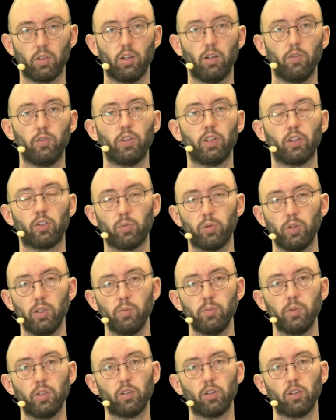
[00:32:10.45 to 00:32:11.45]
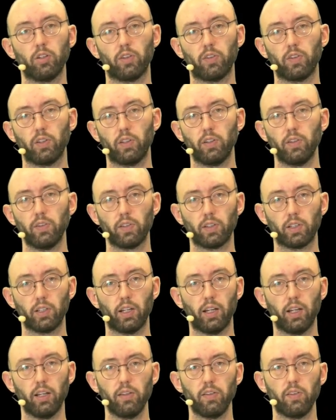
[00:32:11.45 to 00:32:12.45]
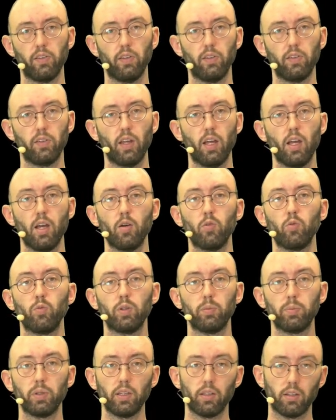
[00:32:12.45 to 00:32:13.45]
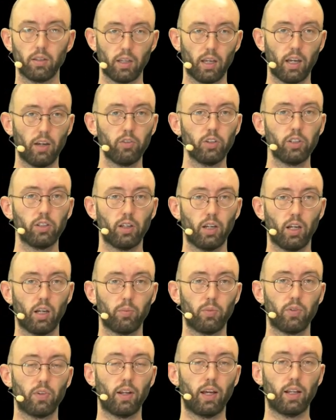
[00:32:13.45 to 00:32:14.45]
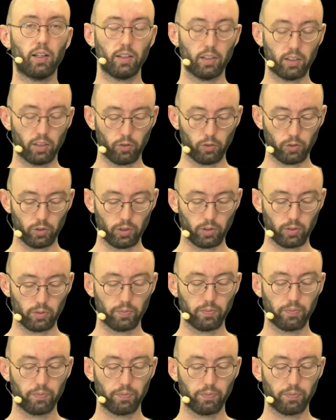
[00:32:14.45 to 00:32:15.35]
of the experiment or the statistical analysis will be every time slightly different.